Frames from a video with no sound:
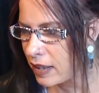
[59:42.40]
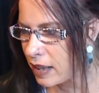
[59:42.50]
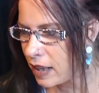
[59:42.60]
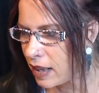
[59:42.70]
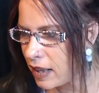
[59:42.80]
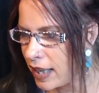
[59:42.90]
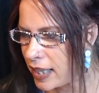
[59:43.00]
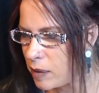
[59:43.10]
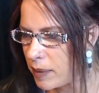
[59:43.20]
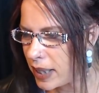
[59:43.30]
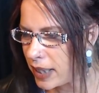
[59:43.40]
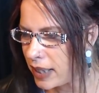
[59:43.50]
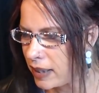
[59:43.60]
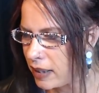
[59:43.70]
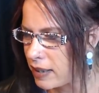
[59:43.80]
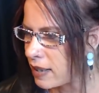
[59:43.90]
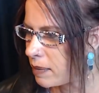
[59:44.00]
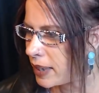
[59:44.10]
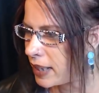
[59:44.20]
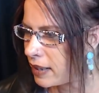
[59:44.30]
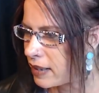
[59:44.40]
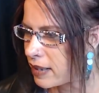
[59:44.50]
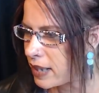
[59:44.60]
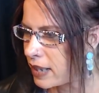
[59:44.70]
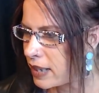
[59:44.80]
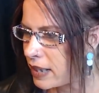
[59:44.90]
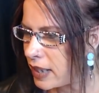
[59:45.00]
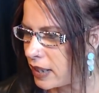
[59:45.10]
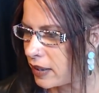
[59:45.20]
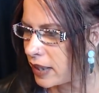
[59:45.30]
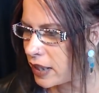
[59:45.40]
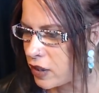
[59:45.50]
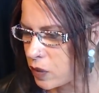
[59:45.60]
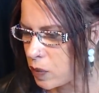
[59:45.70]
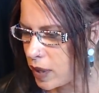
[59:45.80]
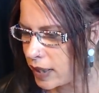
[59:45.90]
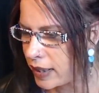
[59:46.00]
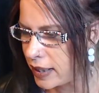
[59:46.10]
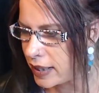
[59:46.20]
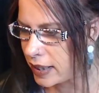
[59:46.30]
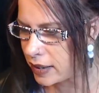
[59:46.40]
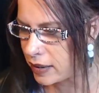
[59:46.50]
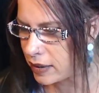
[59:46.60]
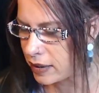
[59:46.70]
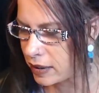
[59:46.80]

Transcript: Uh, anybody, somebody else hit the deer and he just wanted the deer.